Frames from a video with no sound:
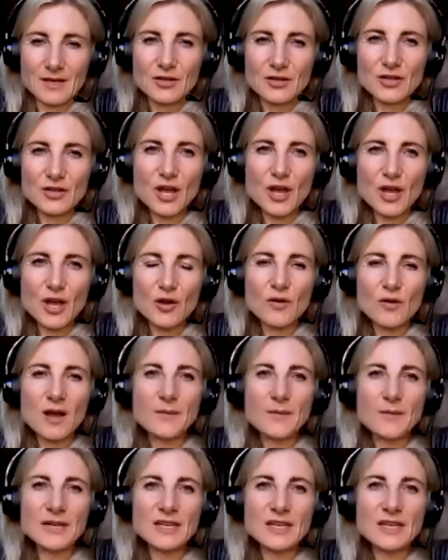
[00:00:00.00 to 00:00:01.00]
No, I
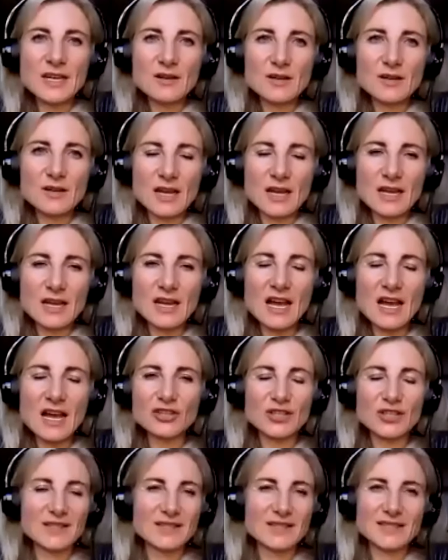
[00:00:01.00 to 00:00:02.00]
mean, he
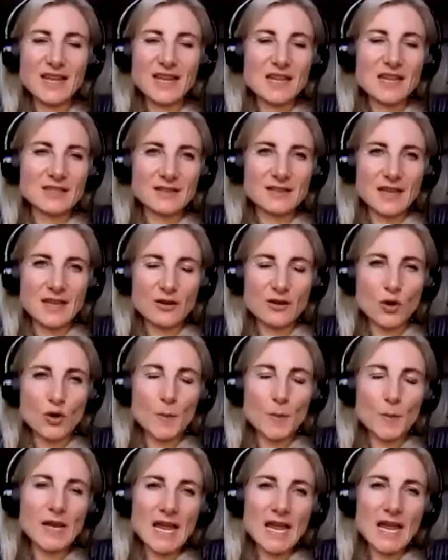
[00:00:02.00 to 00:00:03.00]
actually said they're
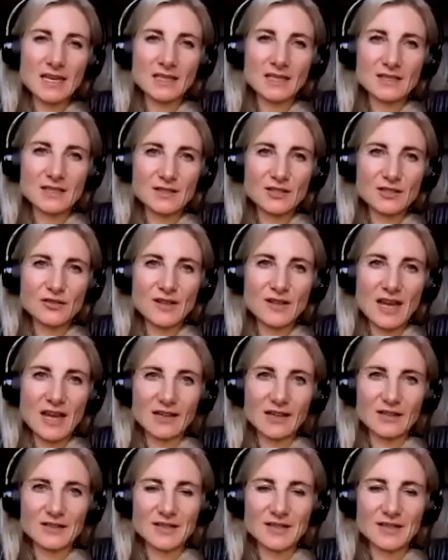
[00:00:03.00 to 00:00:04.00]
not planning to do that
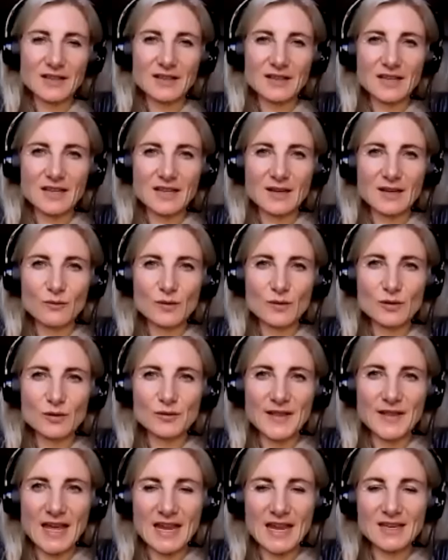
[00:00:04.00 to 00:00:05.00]
because they think it will
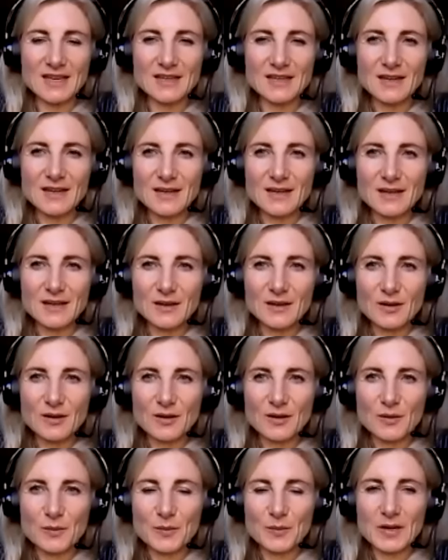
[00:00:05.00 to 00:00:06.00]
then
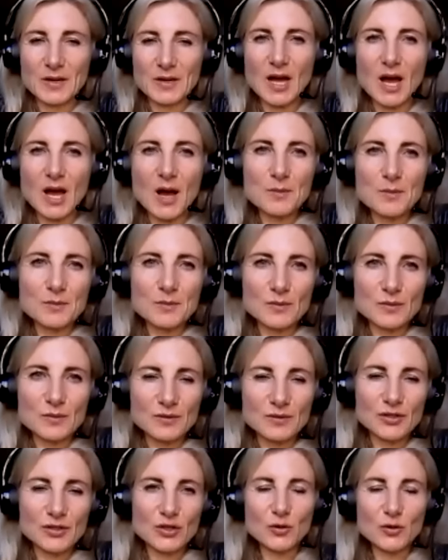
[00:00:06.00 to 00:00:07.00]
become
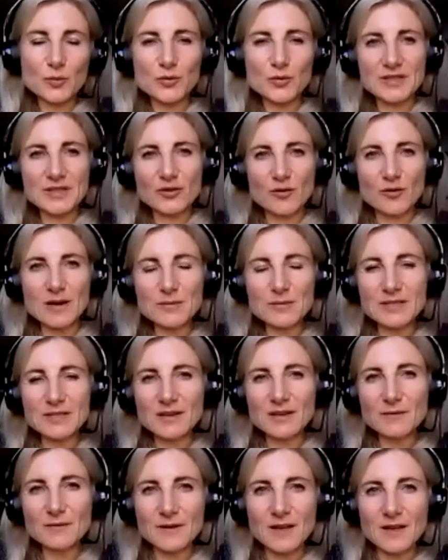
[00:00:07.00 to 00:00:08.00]
too
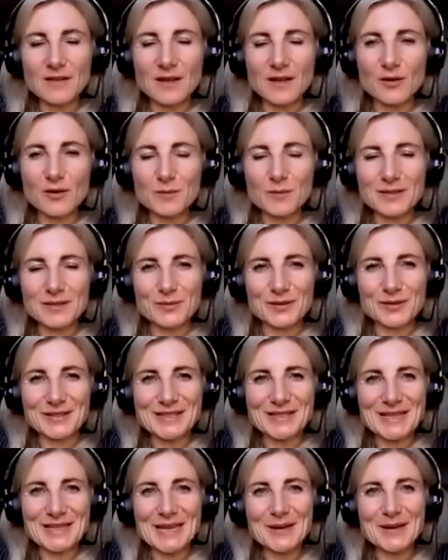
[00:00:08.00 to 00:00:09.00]
prescriptive, like they almost want
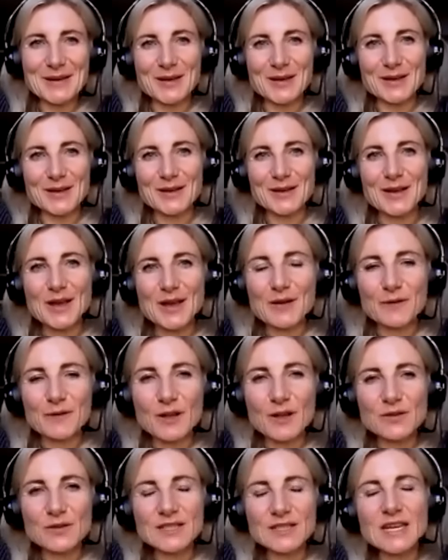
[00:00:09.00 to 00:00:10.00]
to keep it
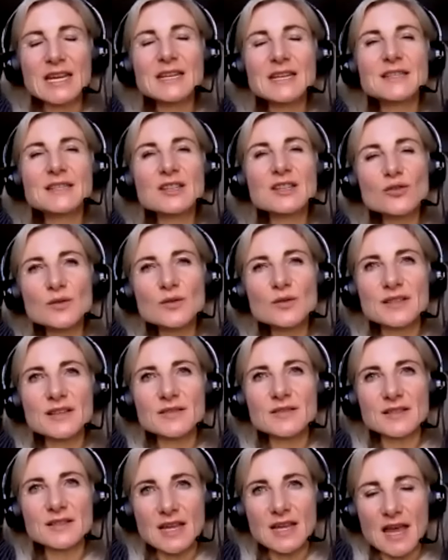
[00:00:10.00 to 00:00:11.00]
floating. He did also
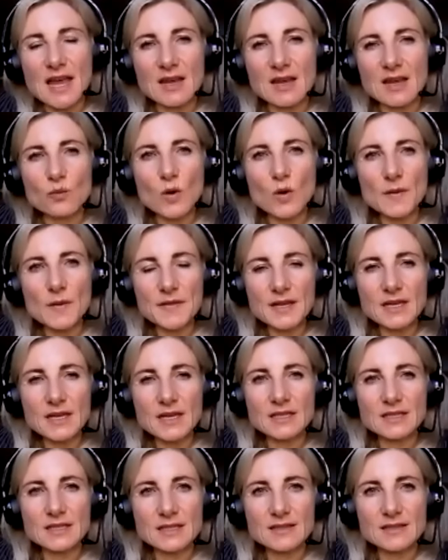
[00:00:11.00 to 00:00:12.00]
say, one thing
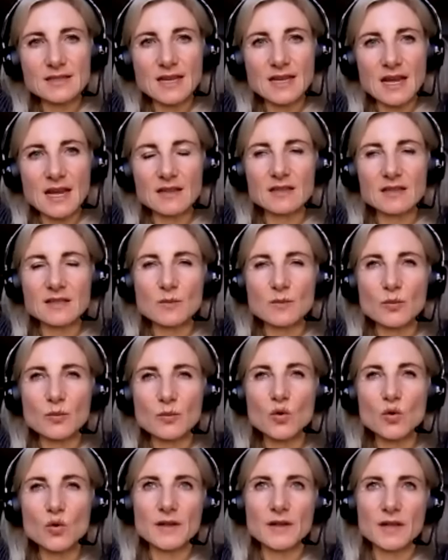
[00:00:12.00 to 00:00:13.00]
he did say that's
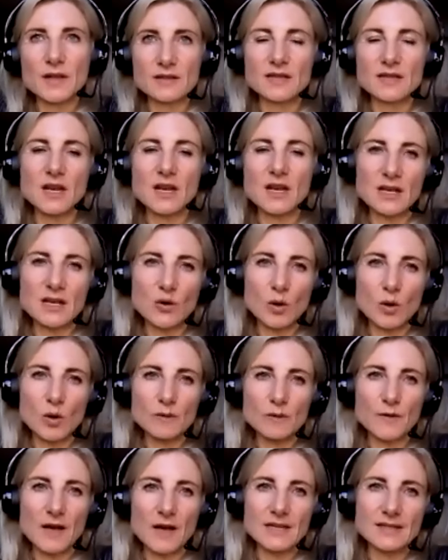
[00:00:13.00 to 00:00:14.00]
important that slightly
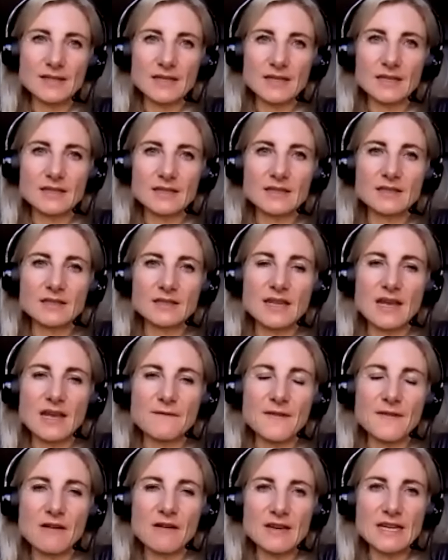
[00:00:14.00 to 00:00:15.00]
qualifies it, is they're
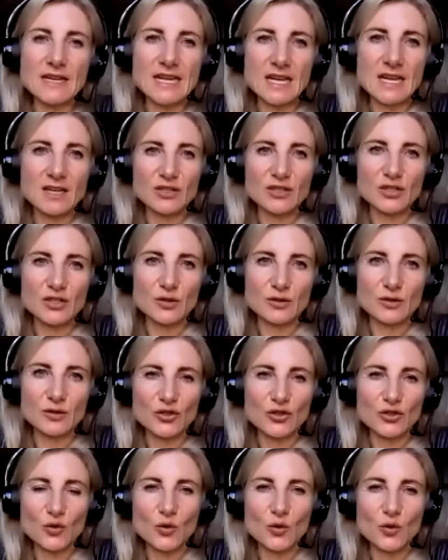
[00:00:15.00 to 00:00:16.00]
very keen to
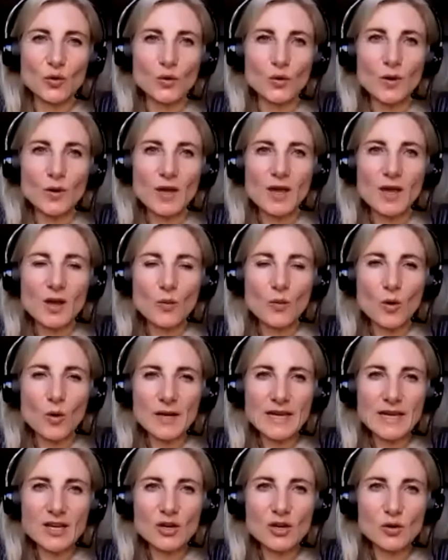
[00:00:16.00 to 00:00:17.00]
ensure what
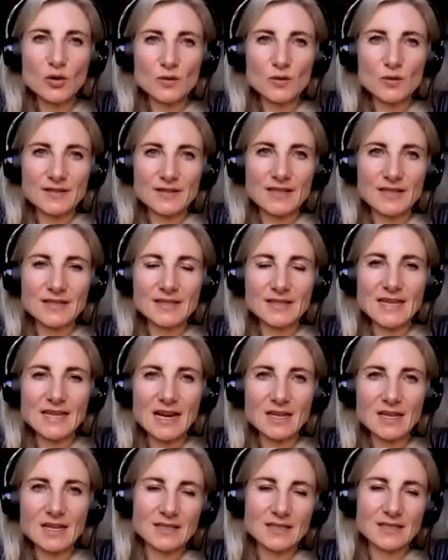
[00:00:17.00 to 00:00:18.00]
he calls the
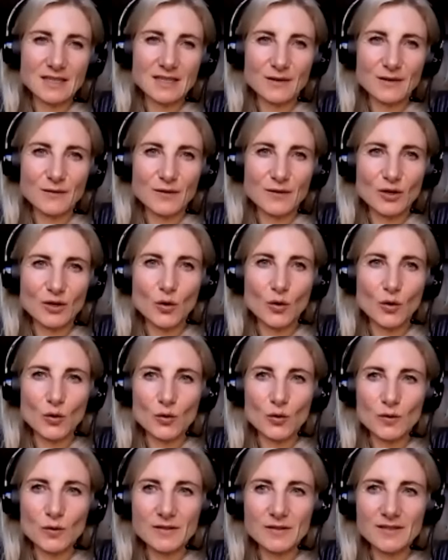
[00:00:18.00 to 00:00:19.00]
sanctity of the
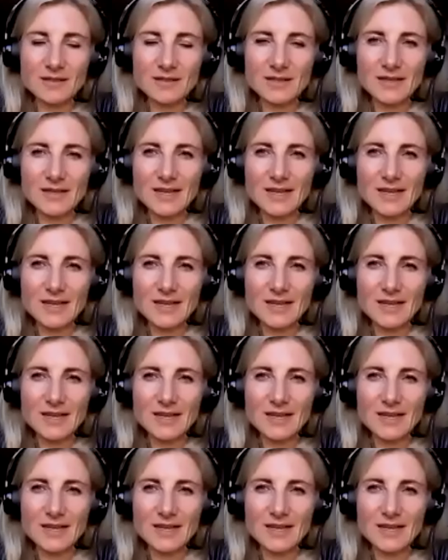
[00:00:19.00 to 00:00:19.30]
court